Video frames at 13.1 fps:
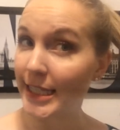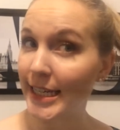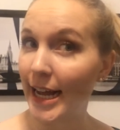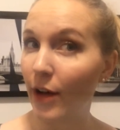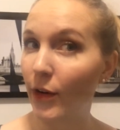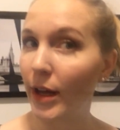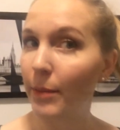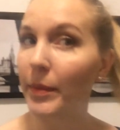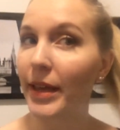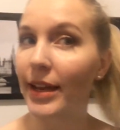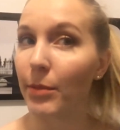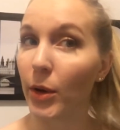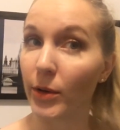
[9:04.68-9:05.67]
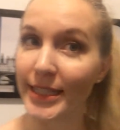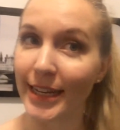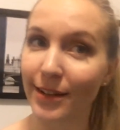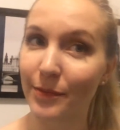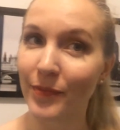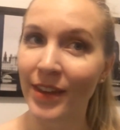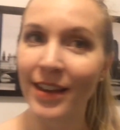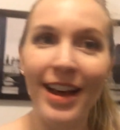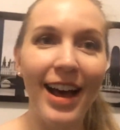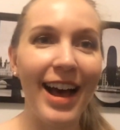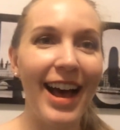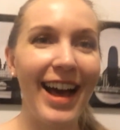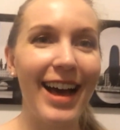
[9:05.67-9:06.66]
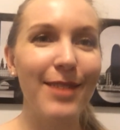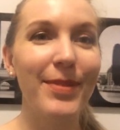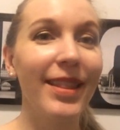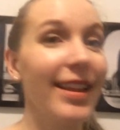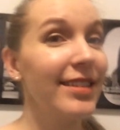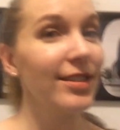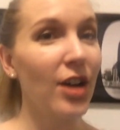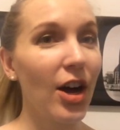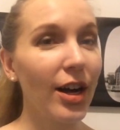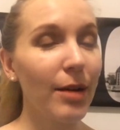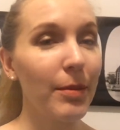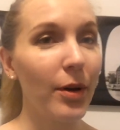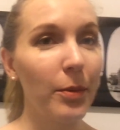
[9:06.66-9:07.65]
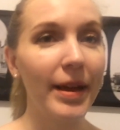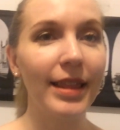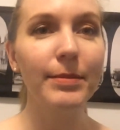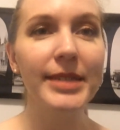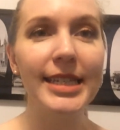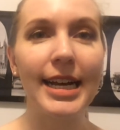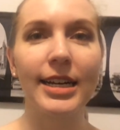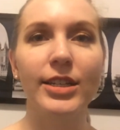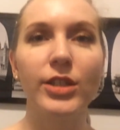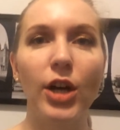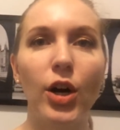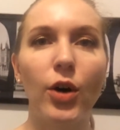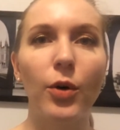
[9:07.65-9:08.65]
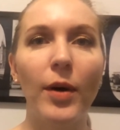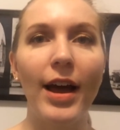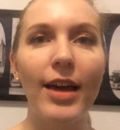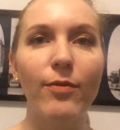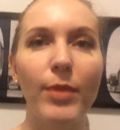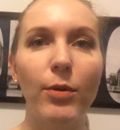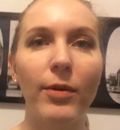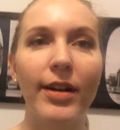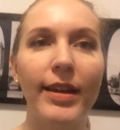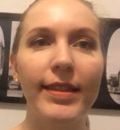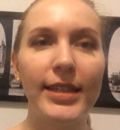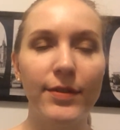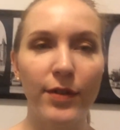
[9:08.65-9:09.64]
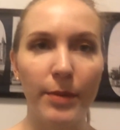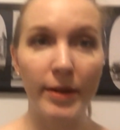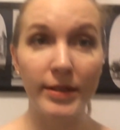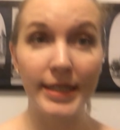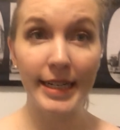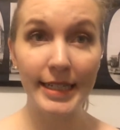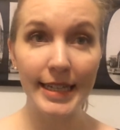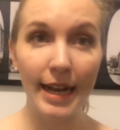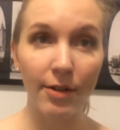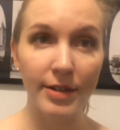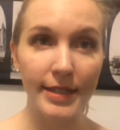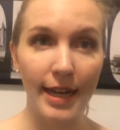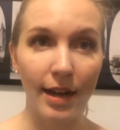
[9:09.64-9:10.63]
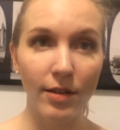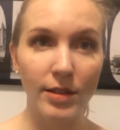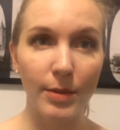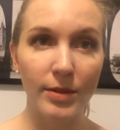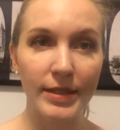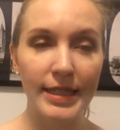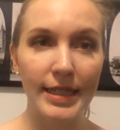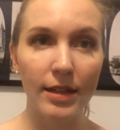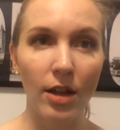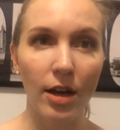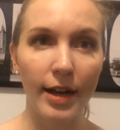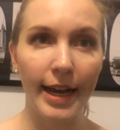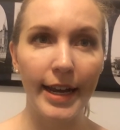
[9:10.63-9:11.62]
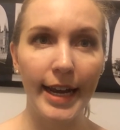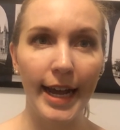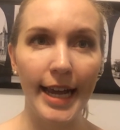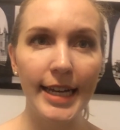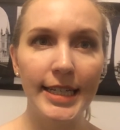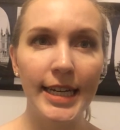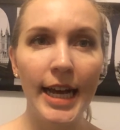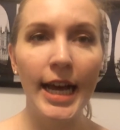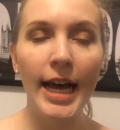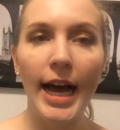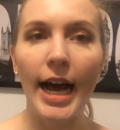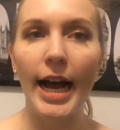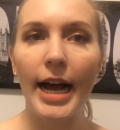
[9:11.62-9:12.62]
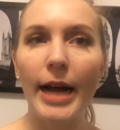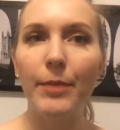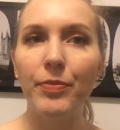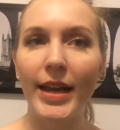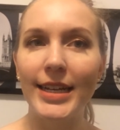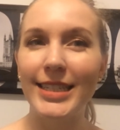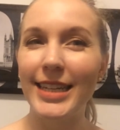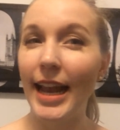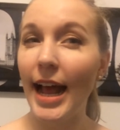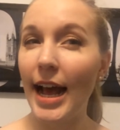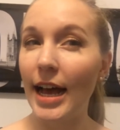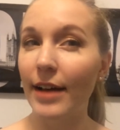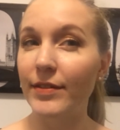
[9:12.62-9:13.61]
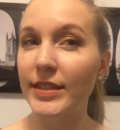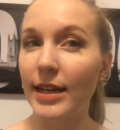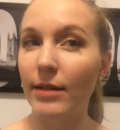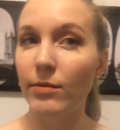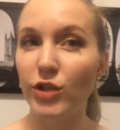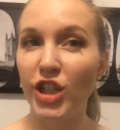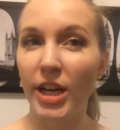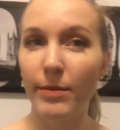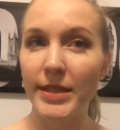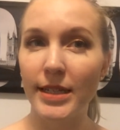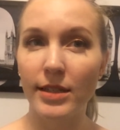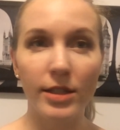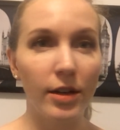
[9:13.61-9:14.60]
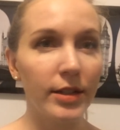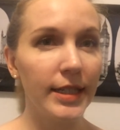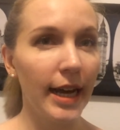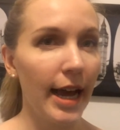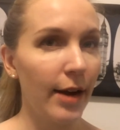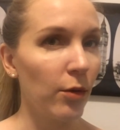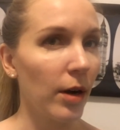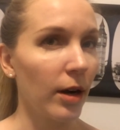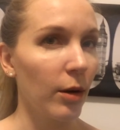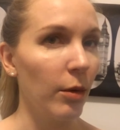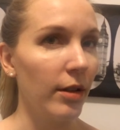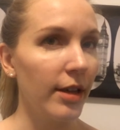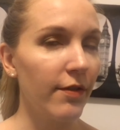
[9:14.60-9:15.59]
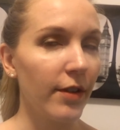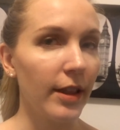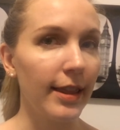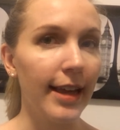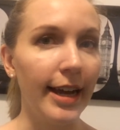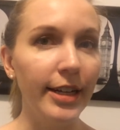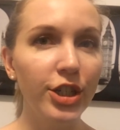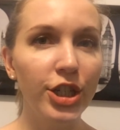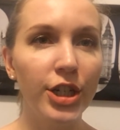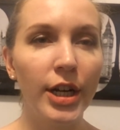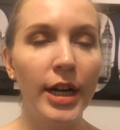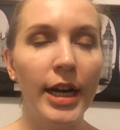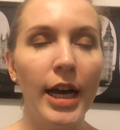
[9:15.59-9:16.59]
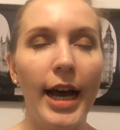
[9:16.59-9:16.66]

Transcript: is now up in a ponytail. But let's talk about my lipstick. So I've been wearing this for about 6 hours now. It's about 6 o'clock at night. I did have some chips and salsa and guacamole for lunch.